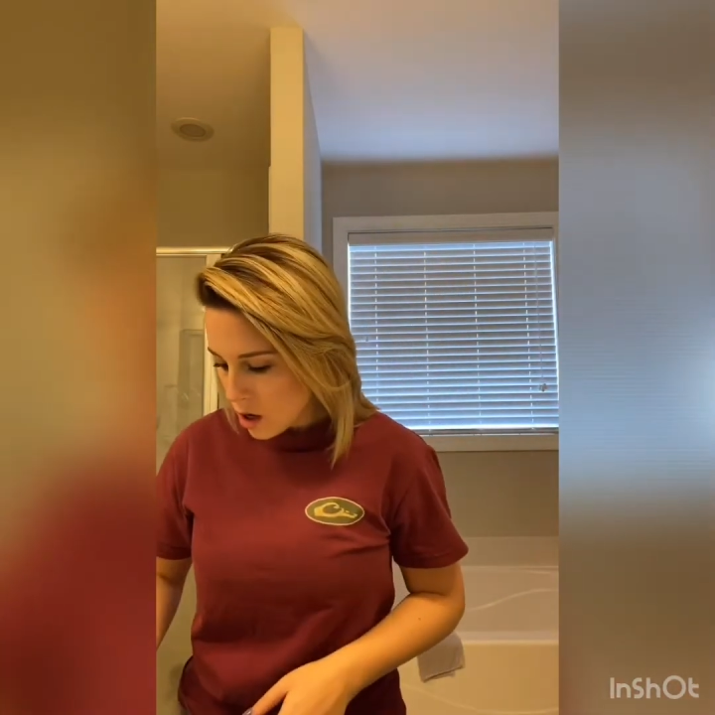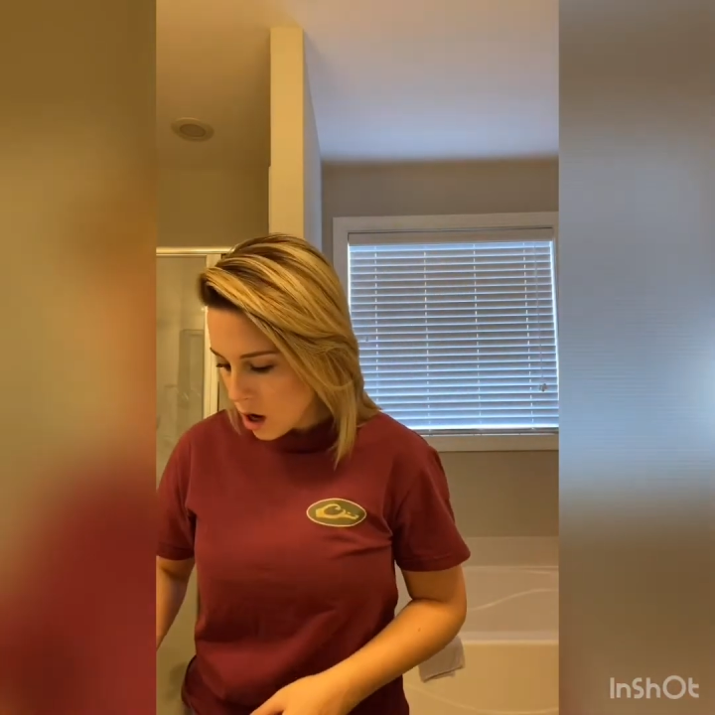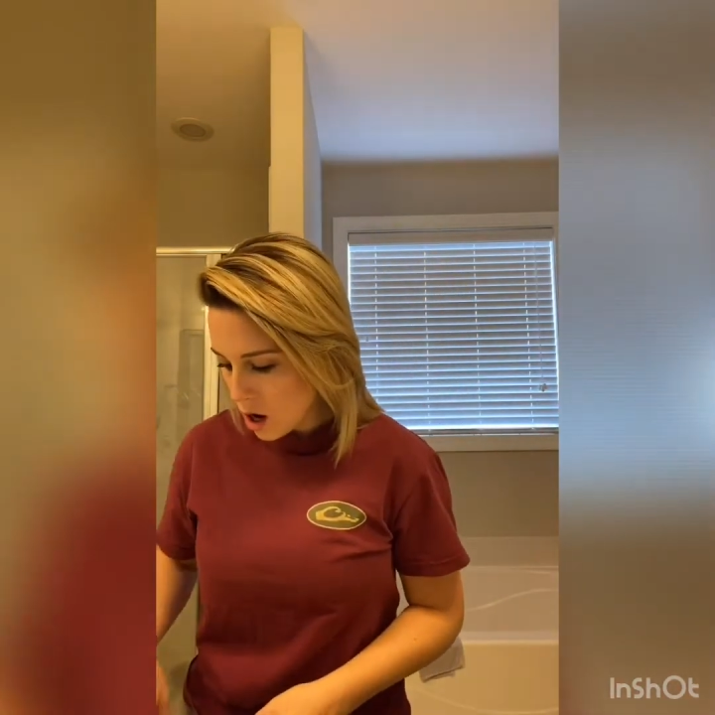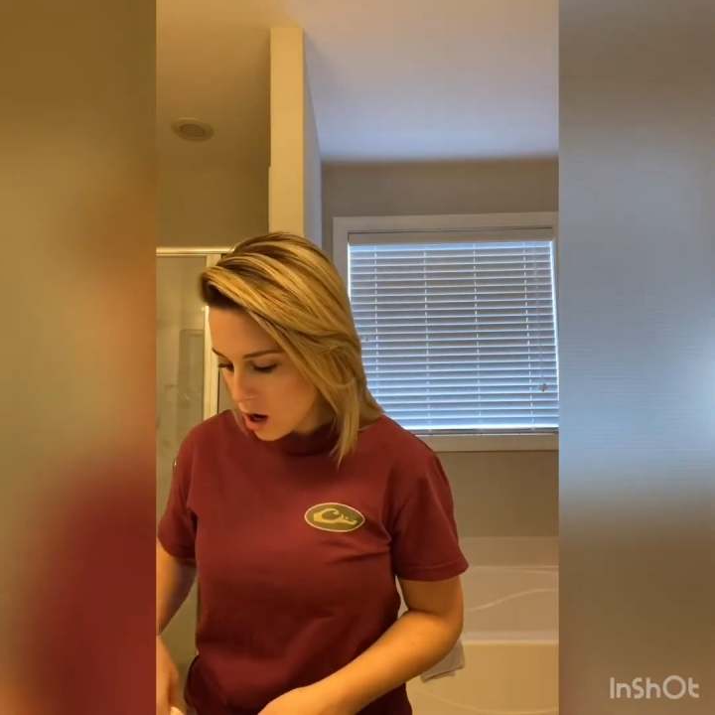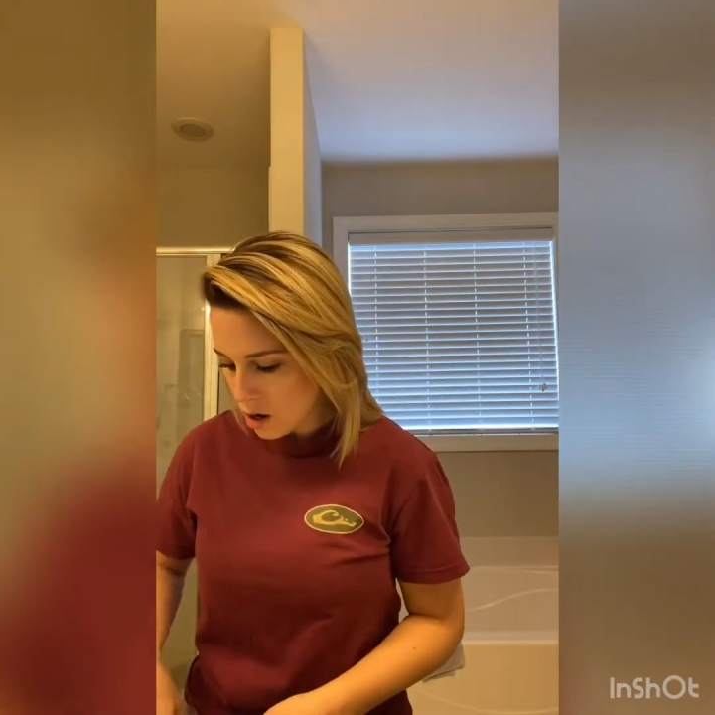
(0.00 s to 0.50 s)

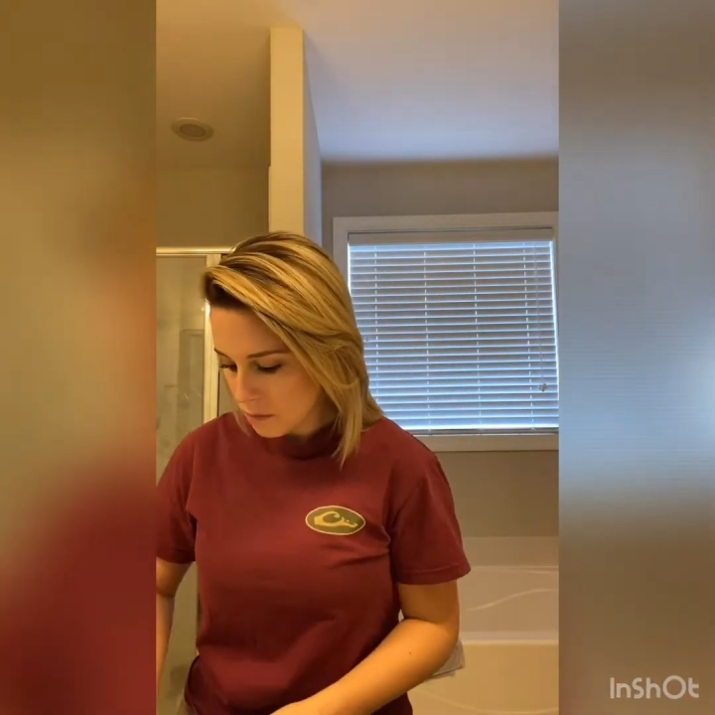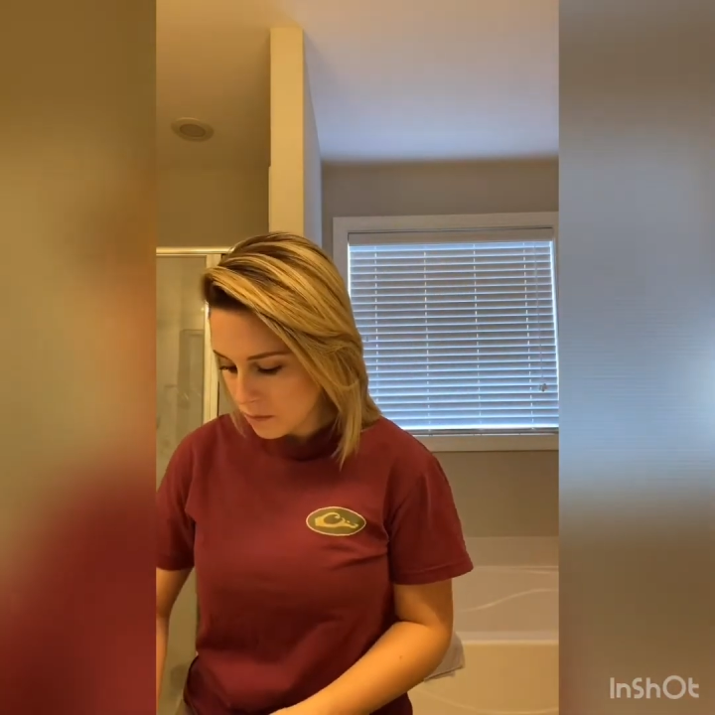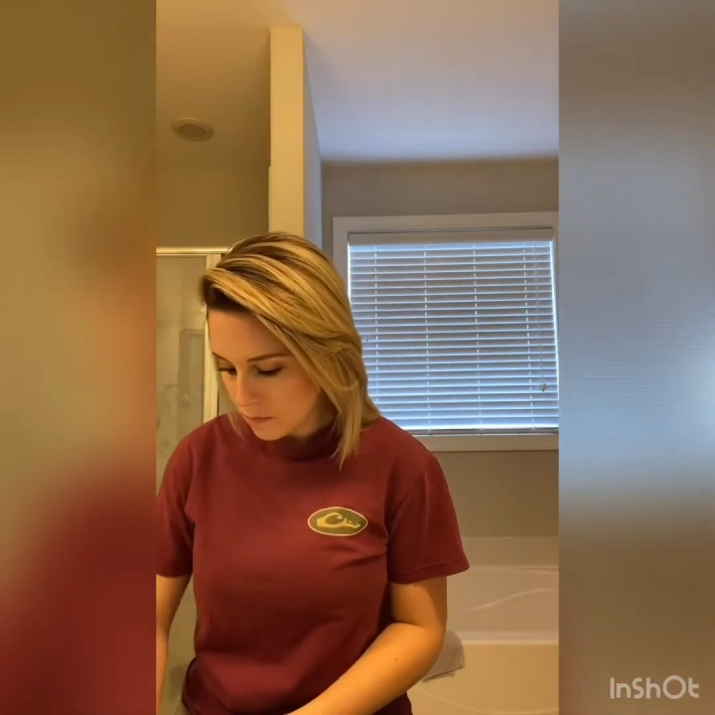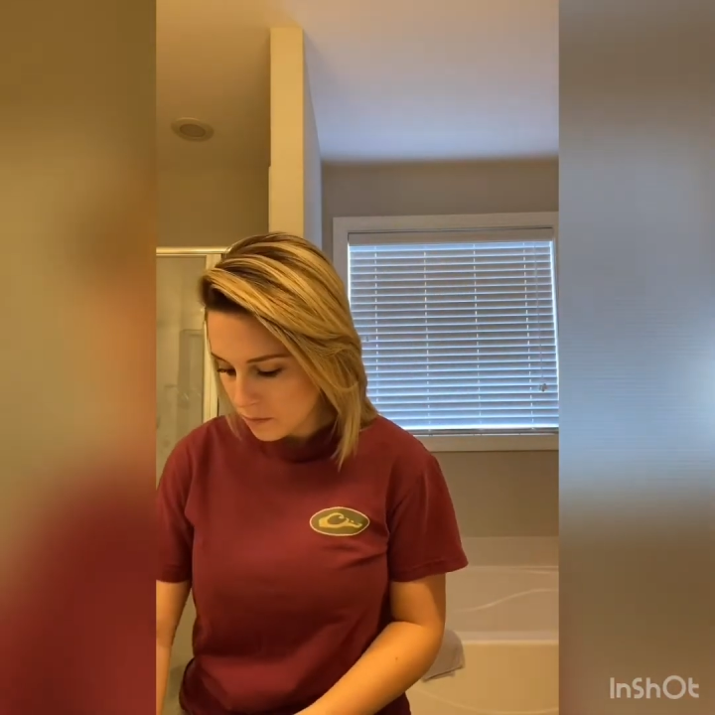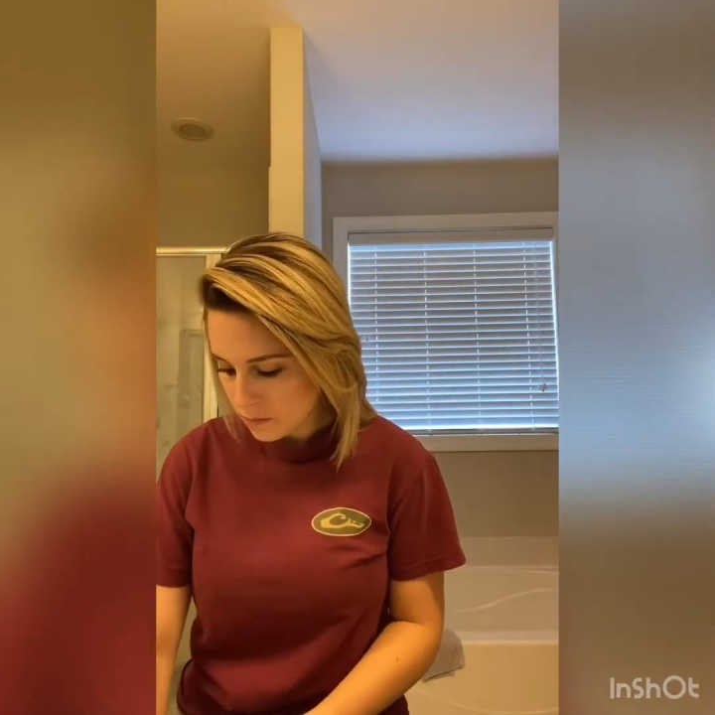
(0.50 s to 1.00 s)

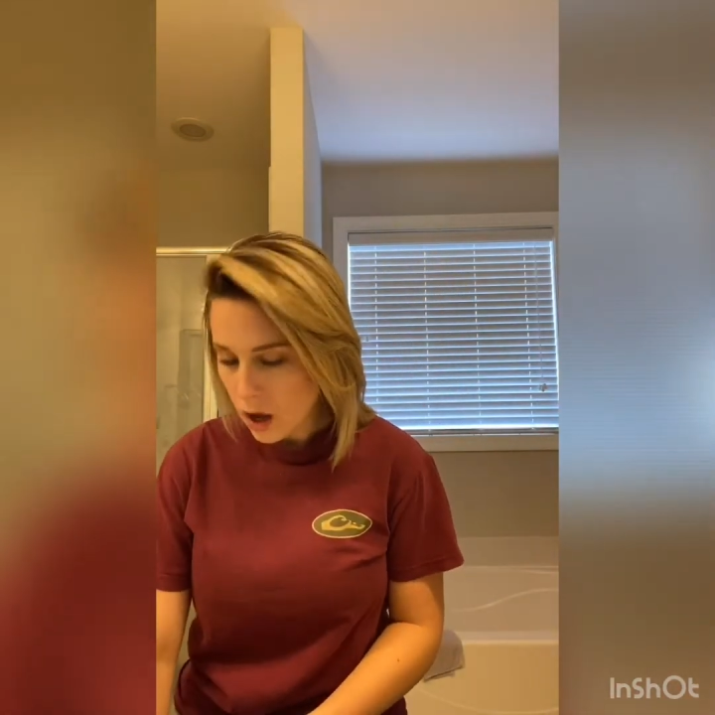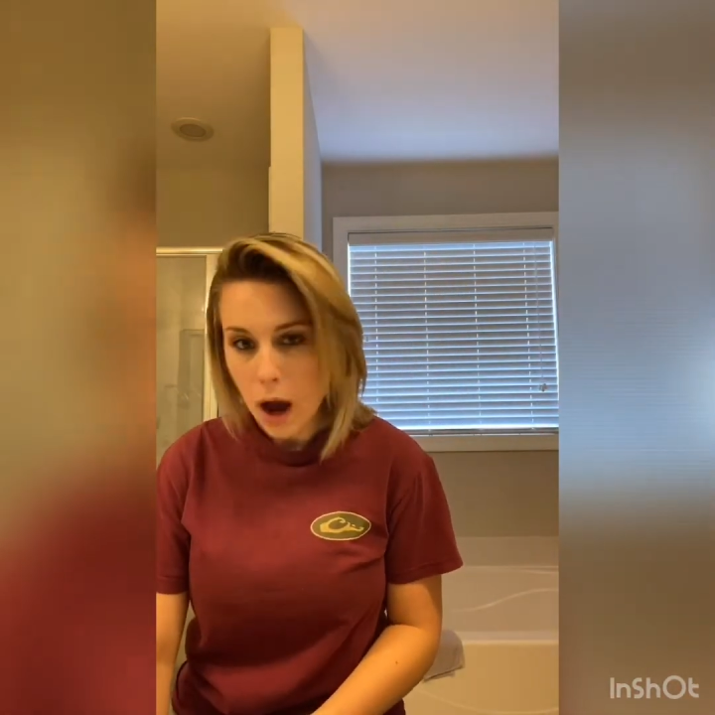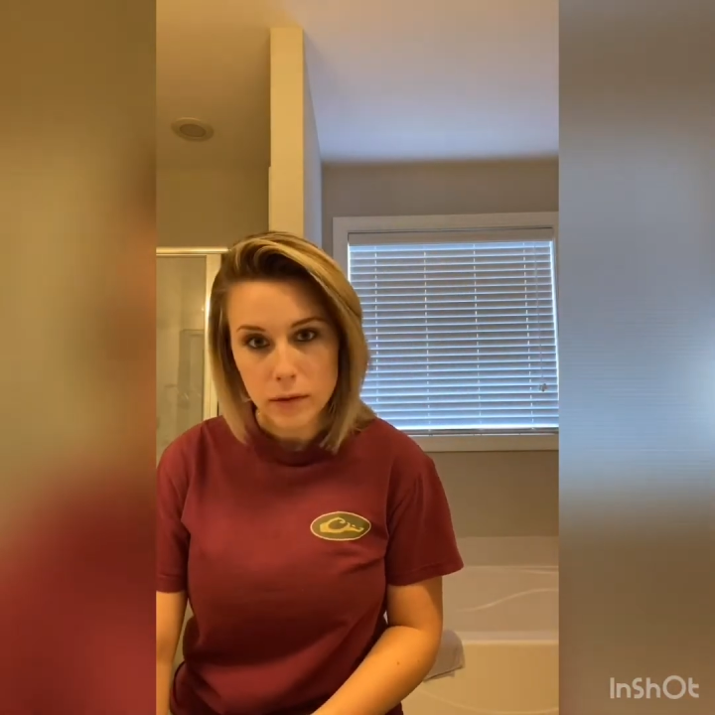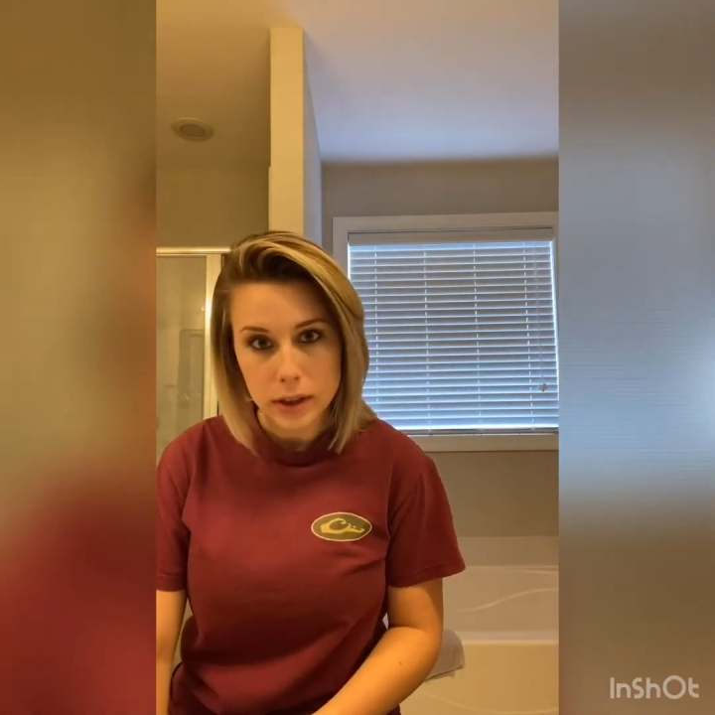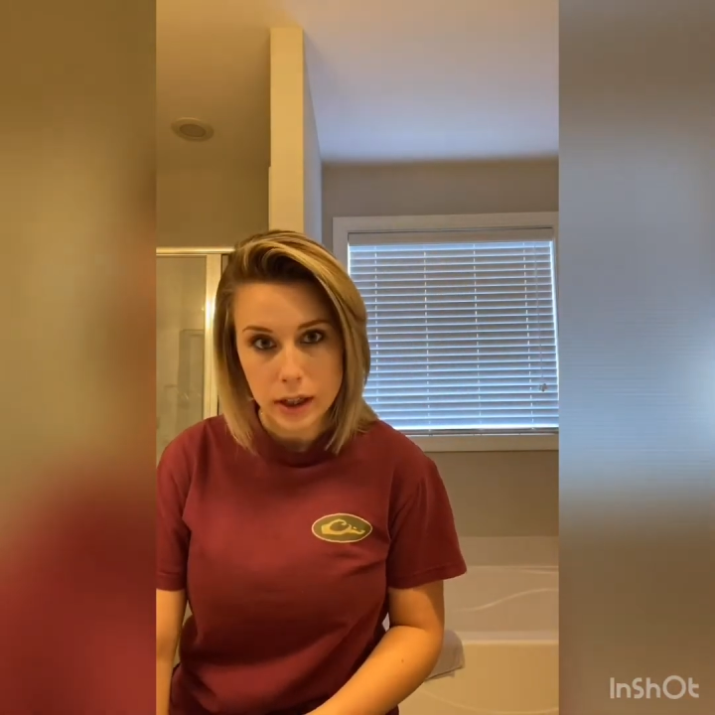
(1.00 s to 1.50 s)

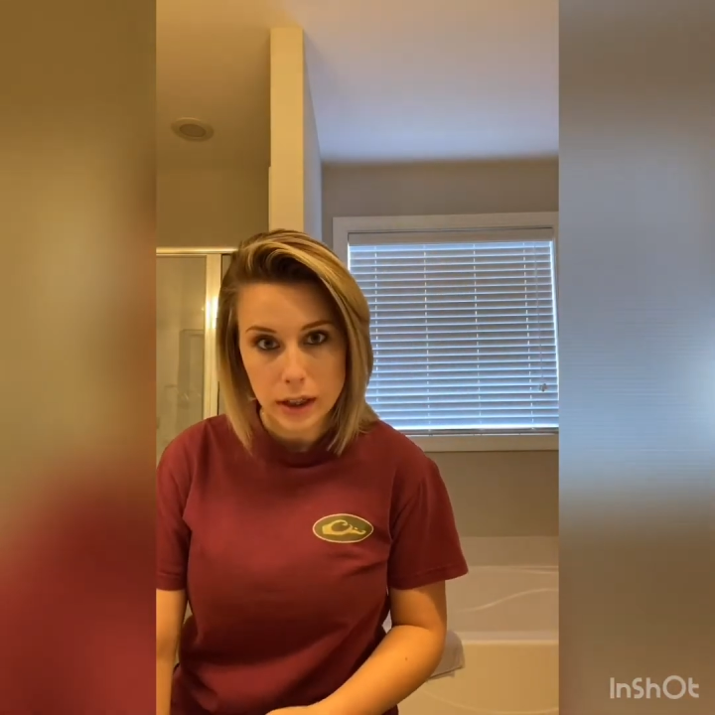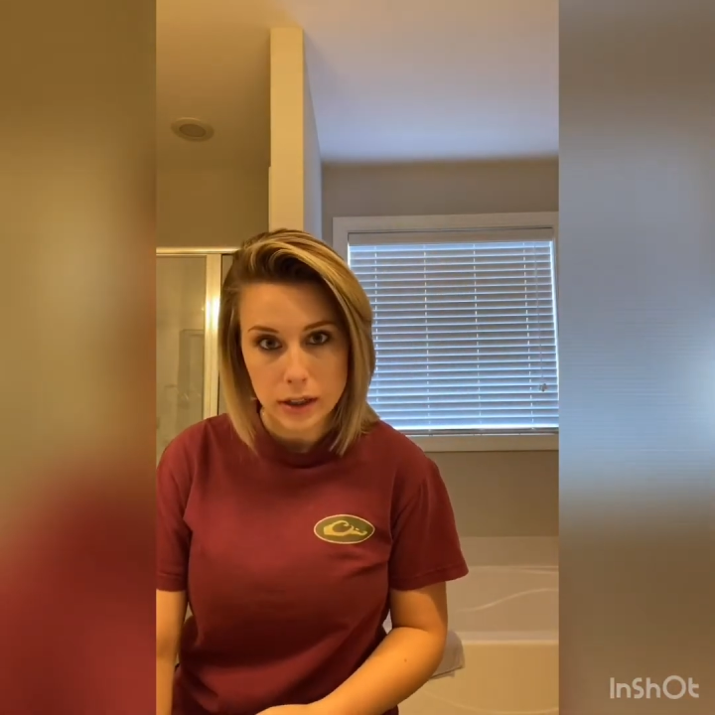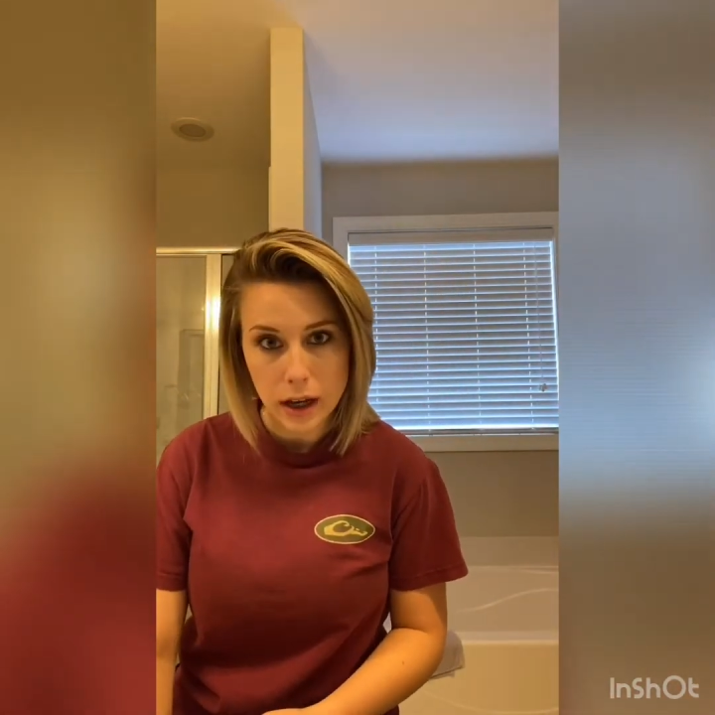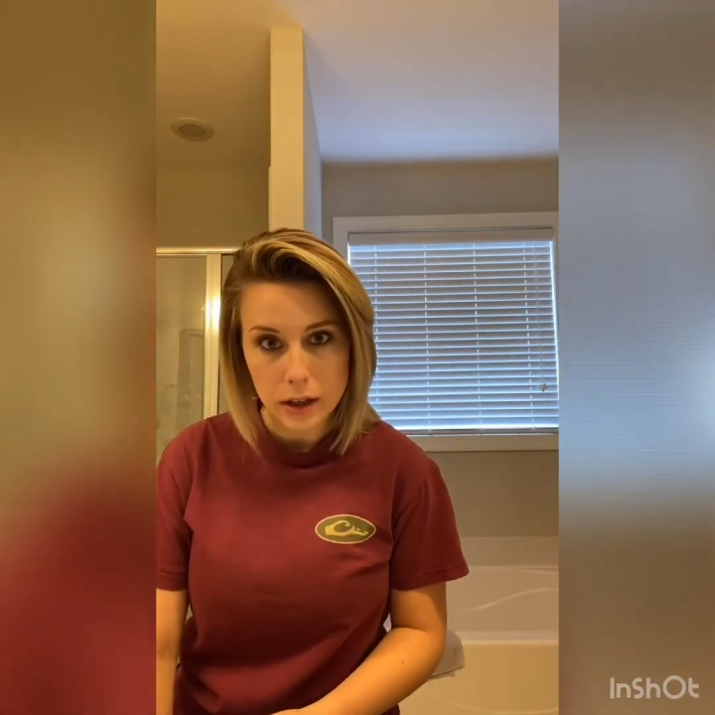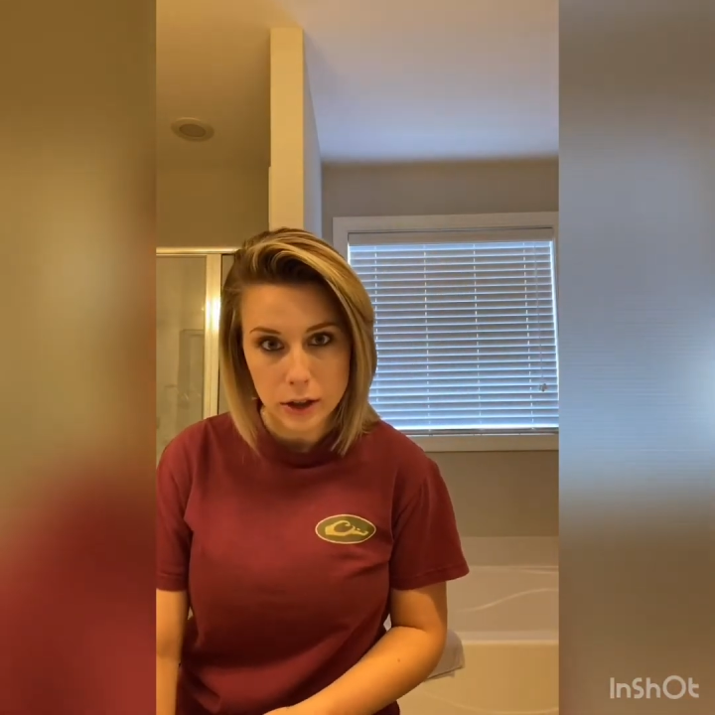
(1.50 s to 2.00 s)
Obviously I decided